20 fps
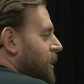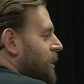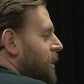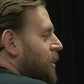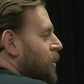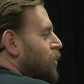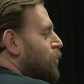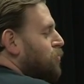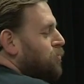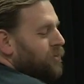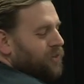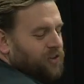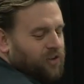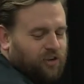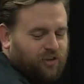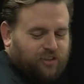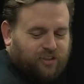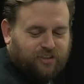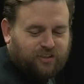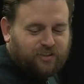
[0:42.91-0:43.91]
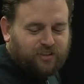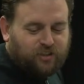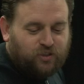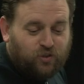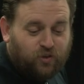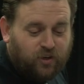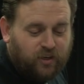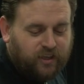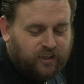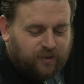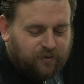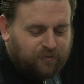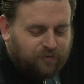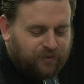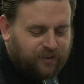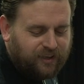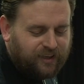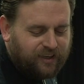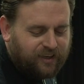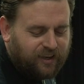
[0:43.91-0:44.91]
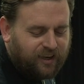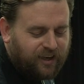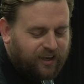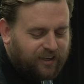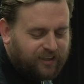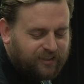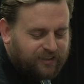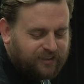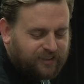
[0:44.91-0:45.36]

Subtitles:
I hope you're all still enjoying them, and